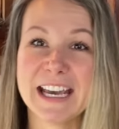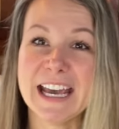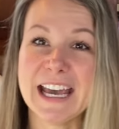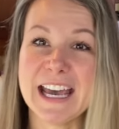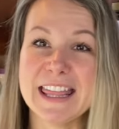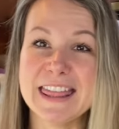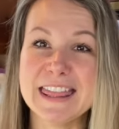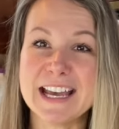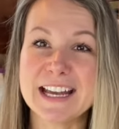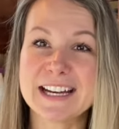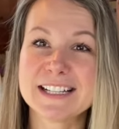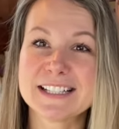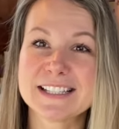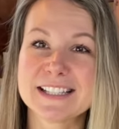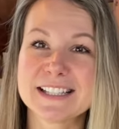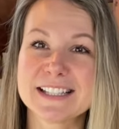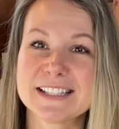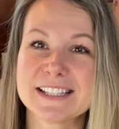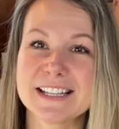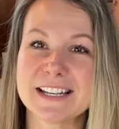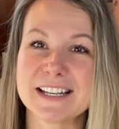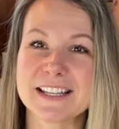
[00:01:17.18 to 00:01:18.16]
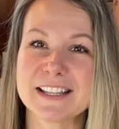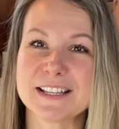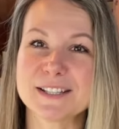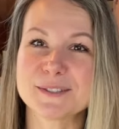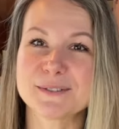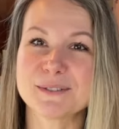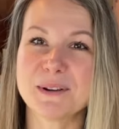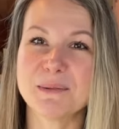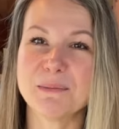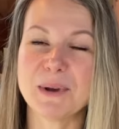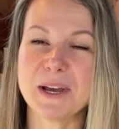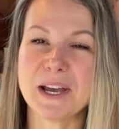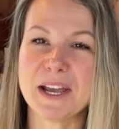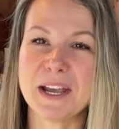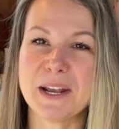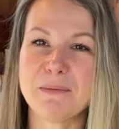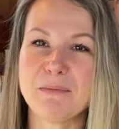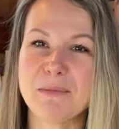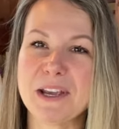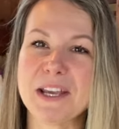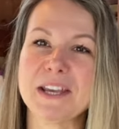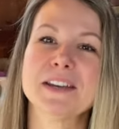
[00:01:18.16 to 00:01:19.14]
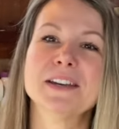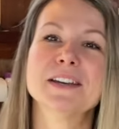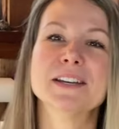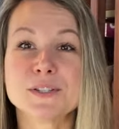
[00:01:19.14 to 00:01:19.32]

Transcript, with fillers: And that is the sink that's right behind me.